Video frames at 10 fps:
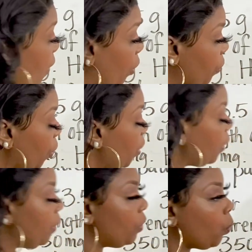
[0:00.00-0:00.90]
our 30,
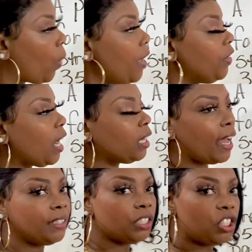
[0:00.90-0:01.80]
and the way that I
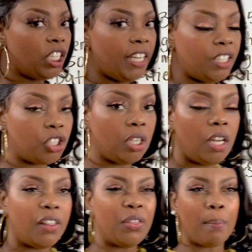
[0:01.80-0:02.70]
like to teach
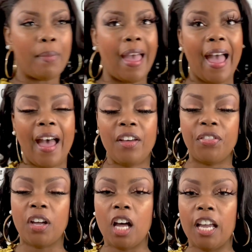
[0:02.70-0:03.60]
the math
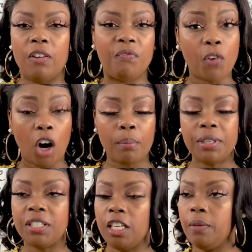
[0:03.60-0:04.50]
in
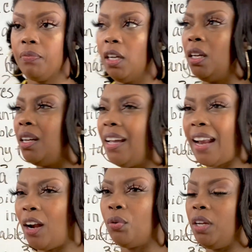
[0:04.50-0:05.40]
pharmacy, and I
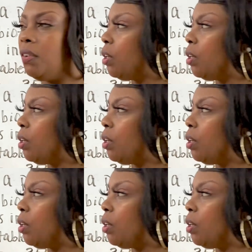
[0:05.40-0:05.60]
don't even